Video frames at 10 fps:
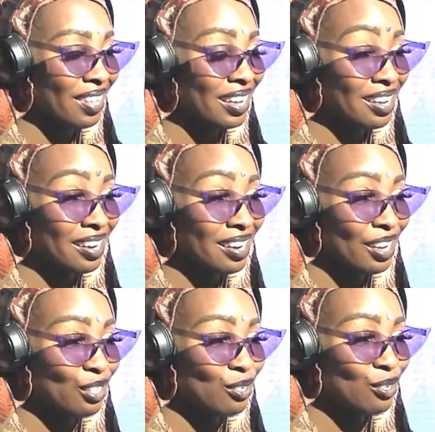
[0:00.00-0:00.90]
they
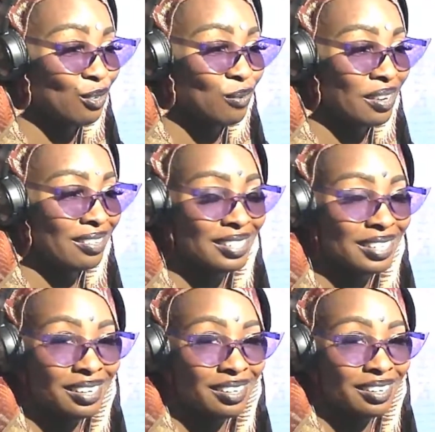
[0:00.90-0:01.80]
connect to you
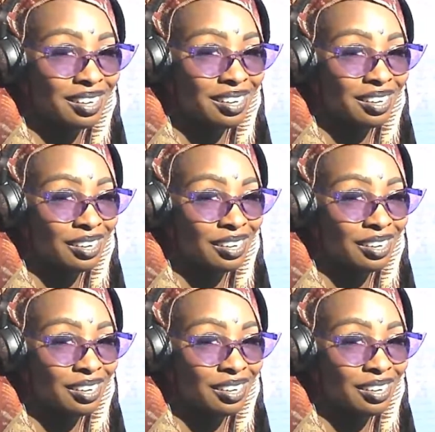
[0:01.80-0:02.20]
energetically,